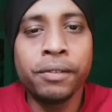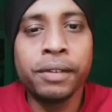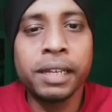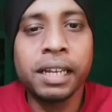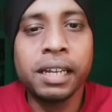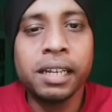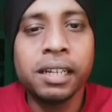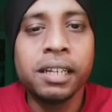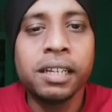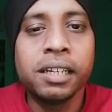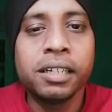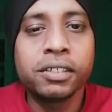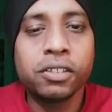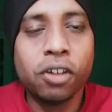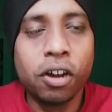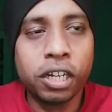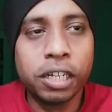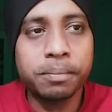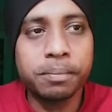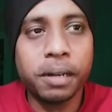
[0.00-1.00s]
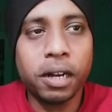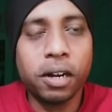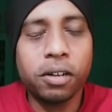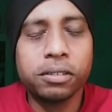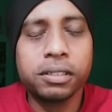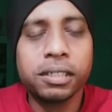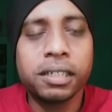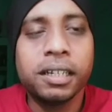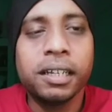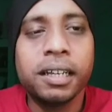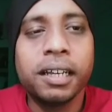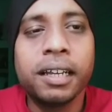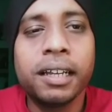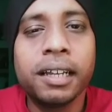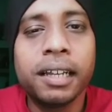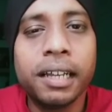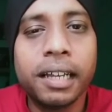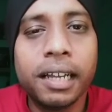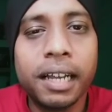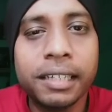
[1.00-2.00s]
We will talk about
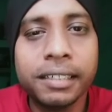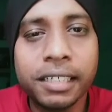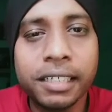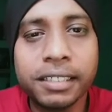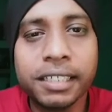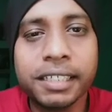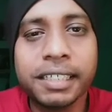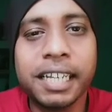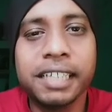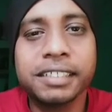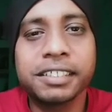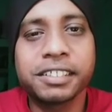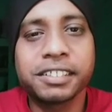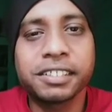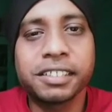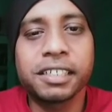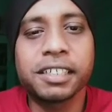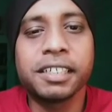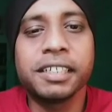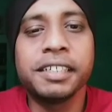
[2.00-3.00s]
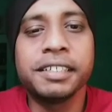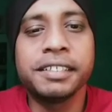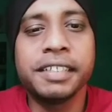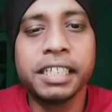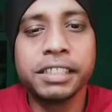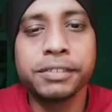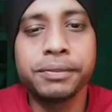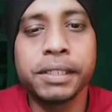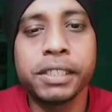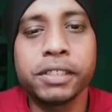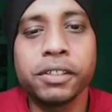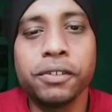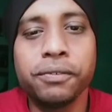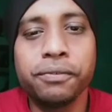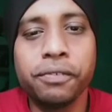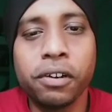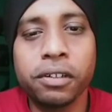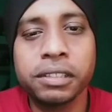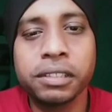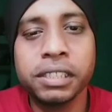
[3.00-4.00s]
another case study in next
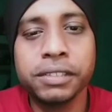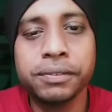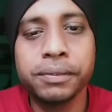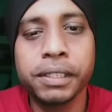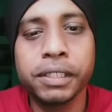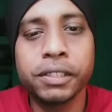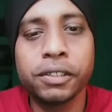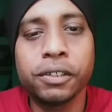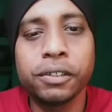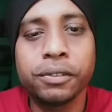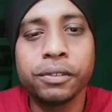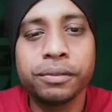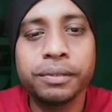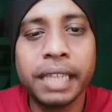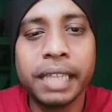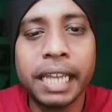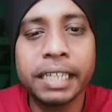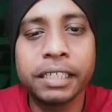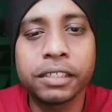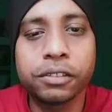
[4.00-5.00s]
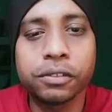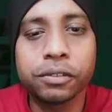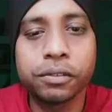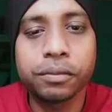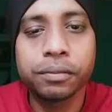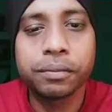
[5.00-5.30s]
video. For this video, thank